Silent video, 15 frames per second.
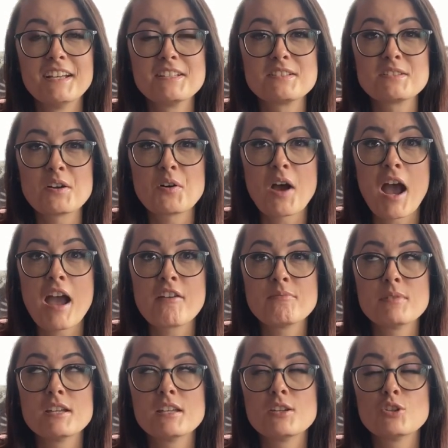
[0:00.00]
So I've
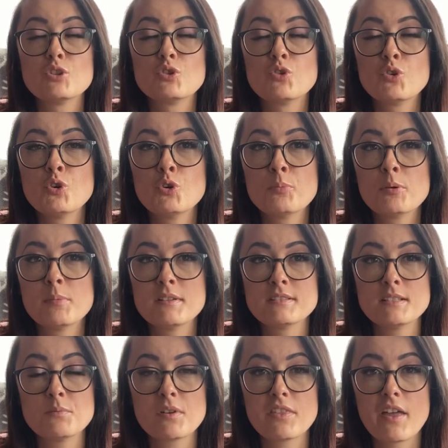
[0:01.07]
been super
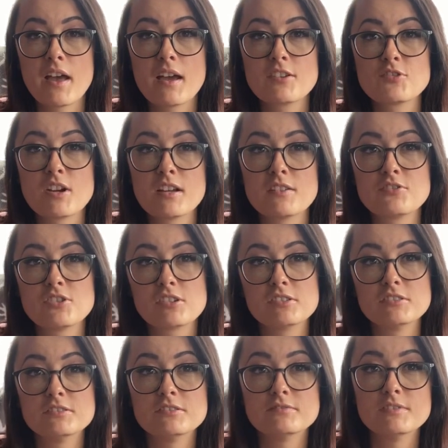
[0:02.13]
busy with that, trying to
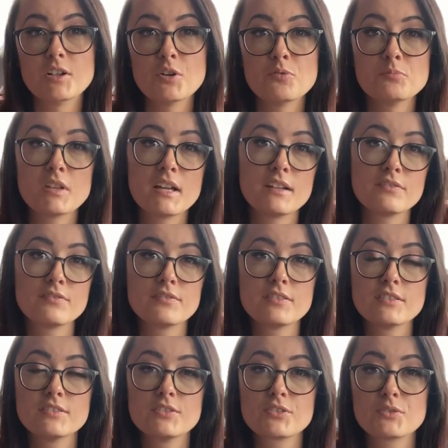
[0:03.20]
juggle home life,
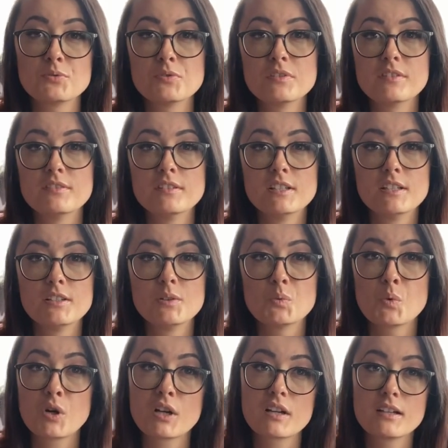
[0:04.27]
school,
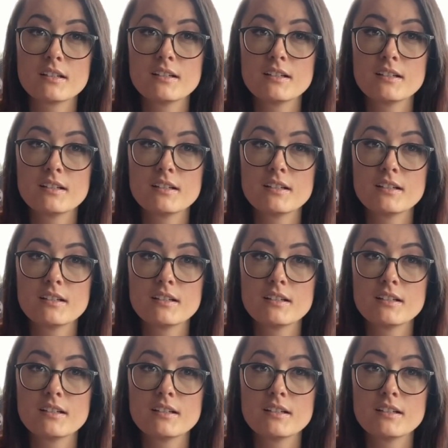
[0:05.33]
work.